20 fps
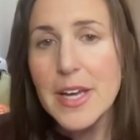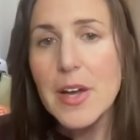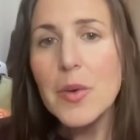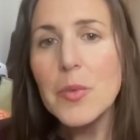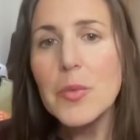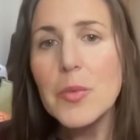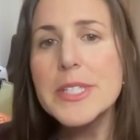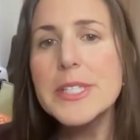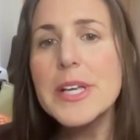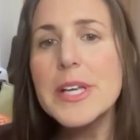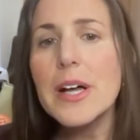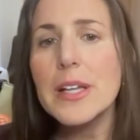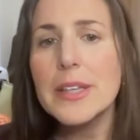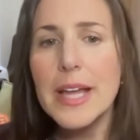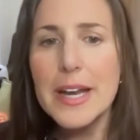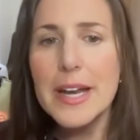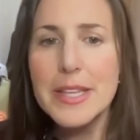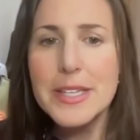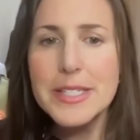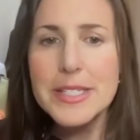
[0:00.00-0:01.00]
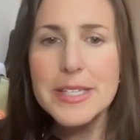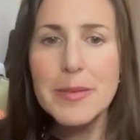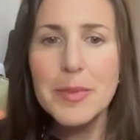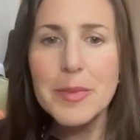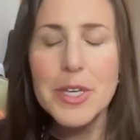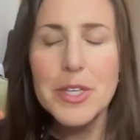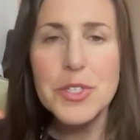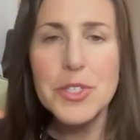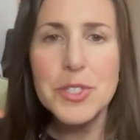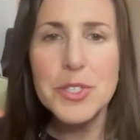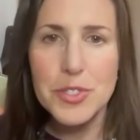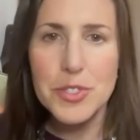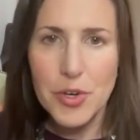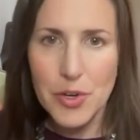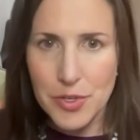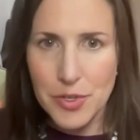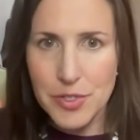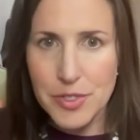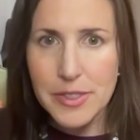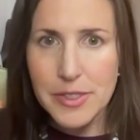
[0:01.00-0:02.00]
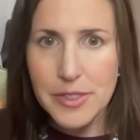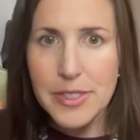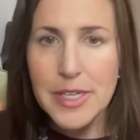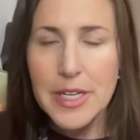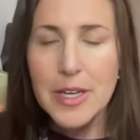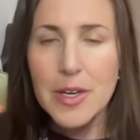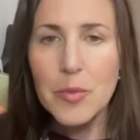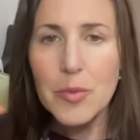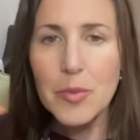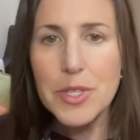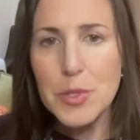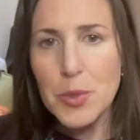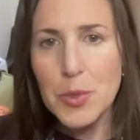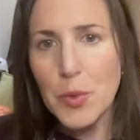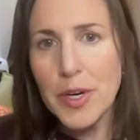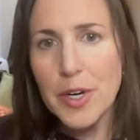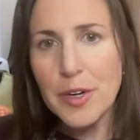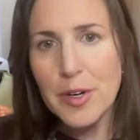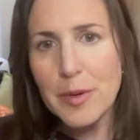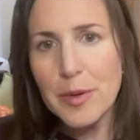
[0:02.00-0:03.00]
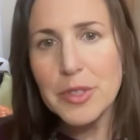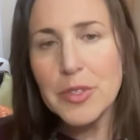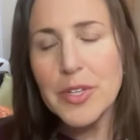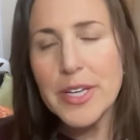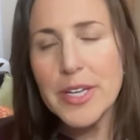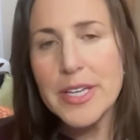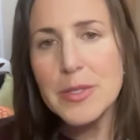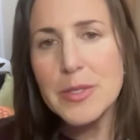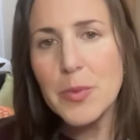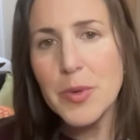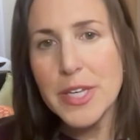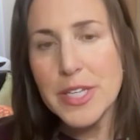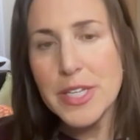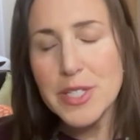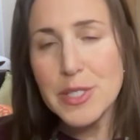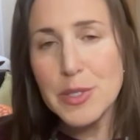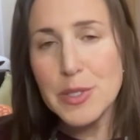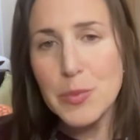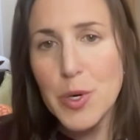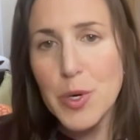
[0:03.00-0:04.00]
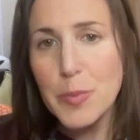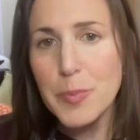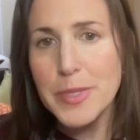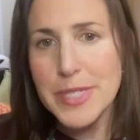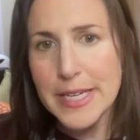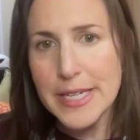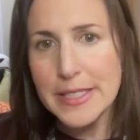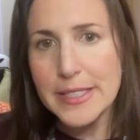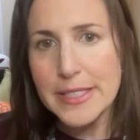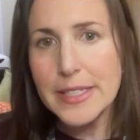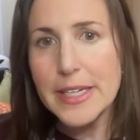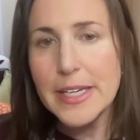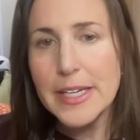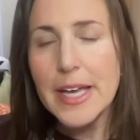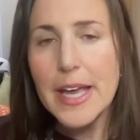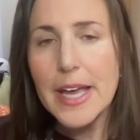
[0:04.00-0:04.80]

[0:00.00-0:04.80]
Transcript: We saw a lot of the same concern with Twitter employees when he swooped in.